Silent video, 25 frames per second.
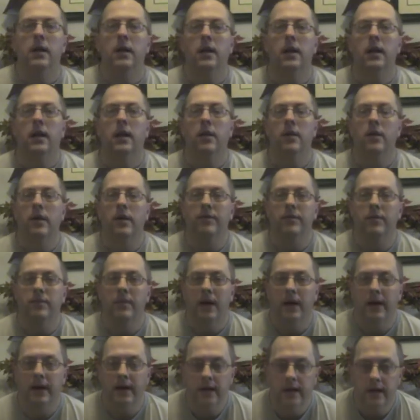Hello
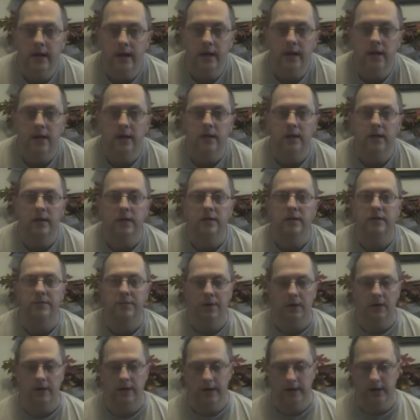everybody,
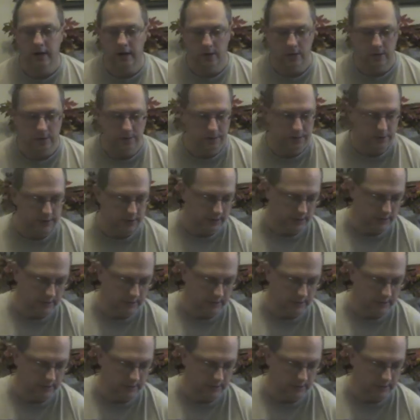Sparky Combs